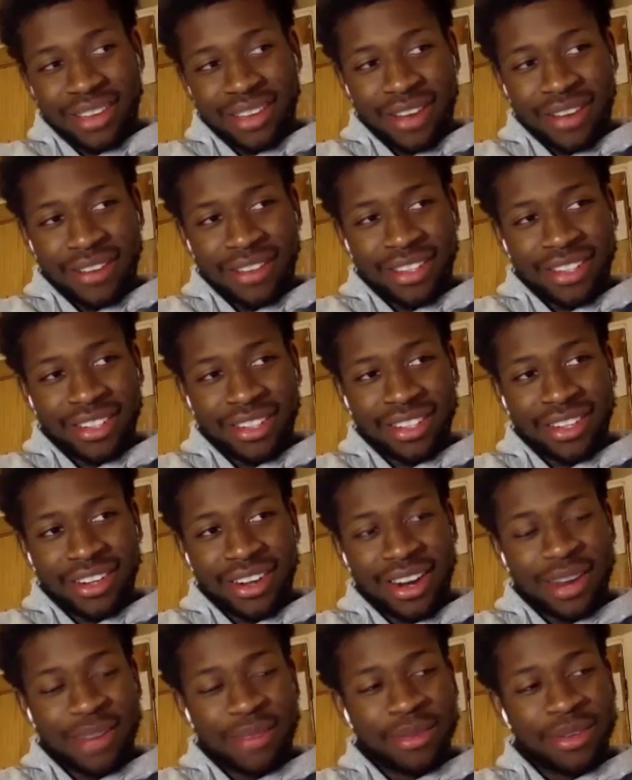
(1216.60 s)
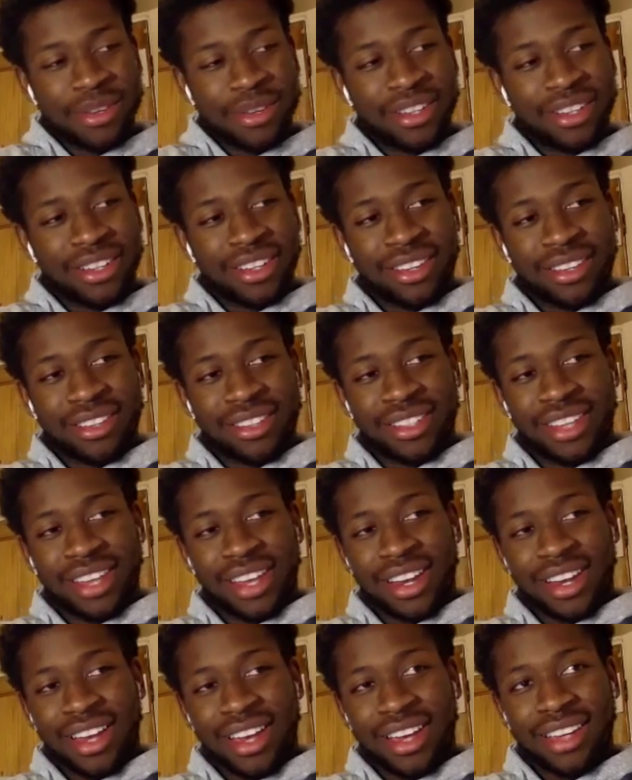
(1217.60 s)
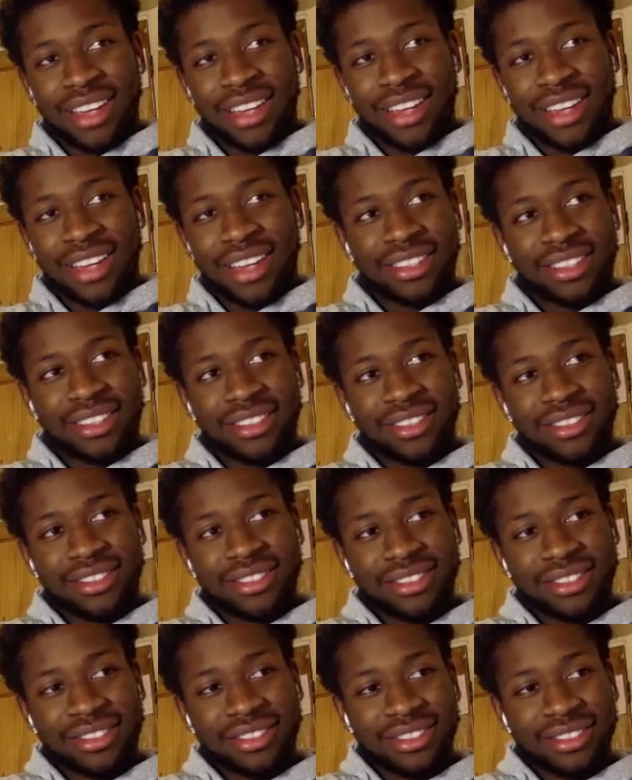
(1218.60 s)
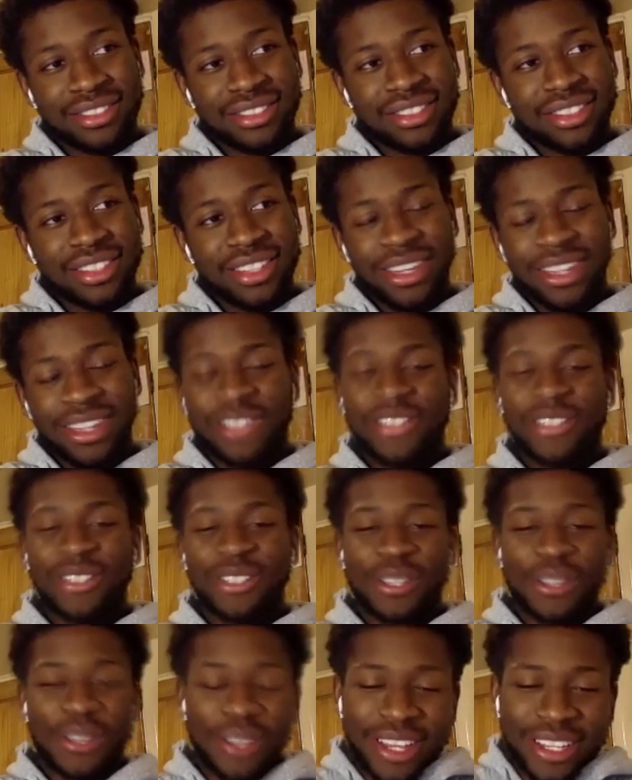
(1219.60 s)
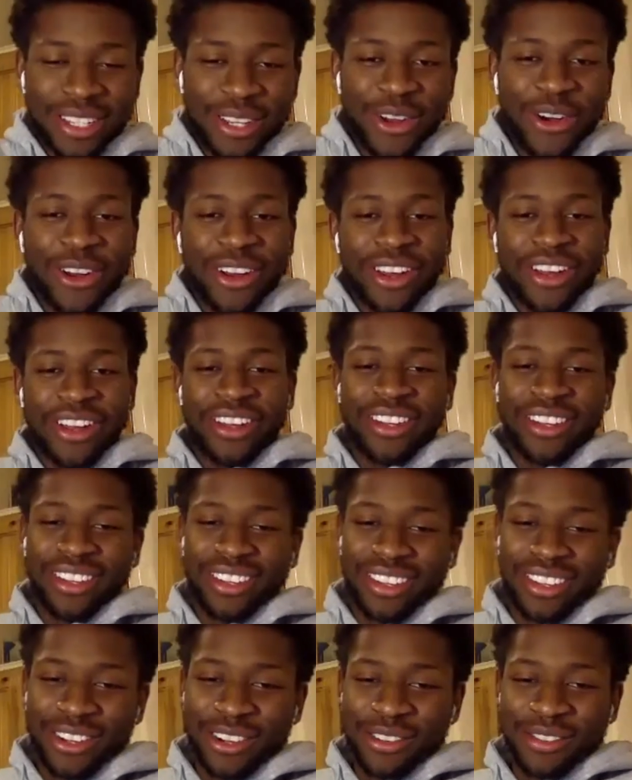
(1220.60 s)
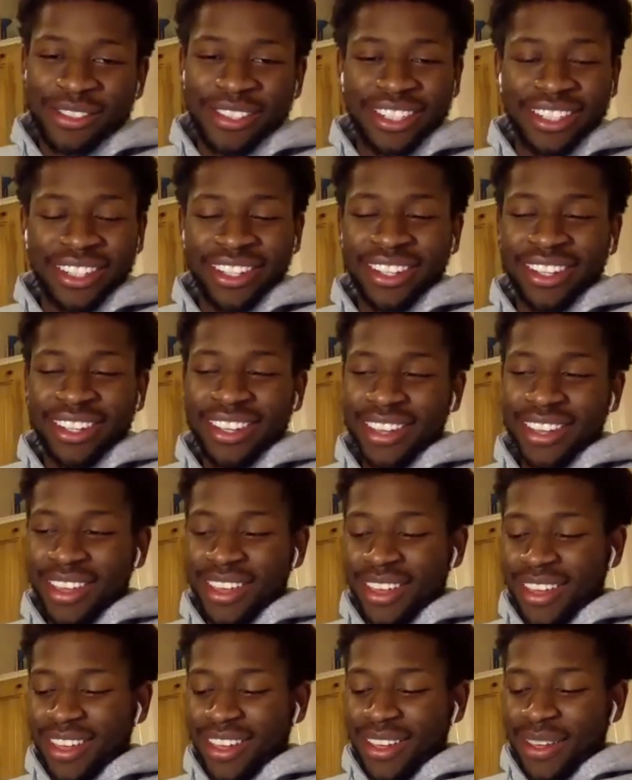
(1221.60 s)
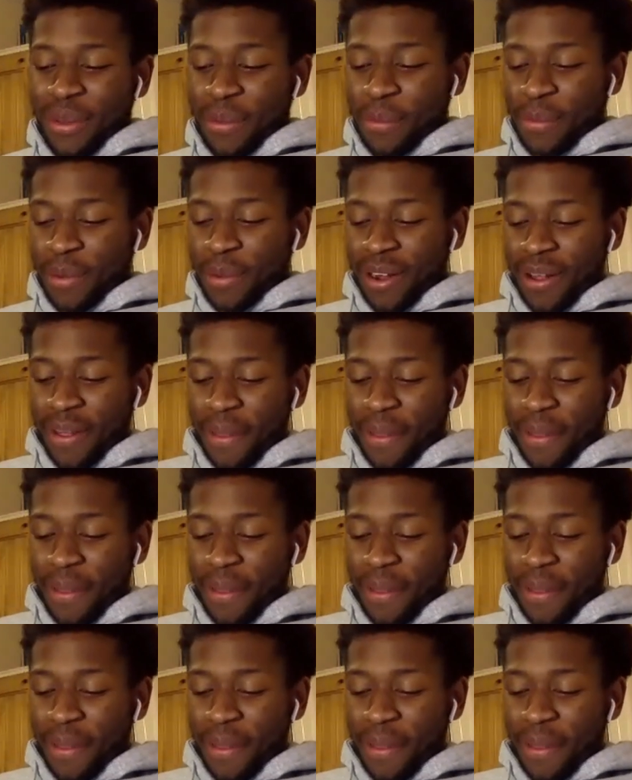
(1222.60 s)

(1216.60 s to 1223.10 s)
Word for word: if I have to describe it, I'd say like it's it's, a, it's an honor, obviously. Yeah.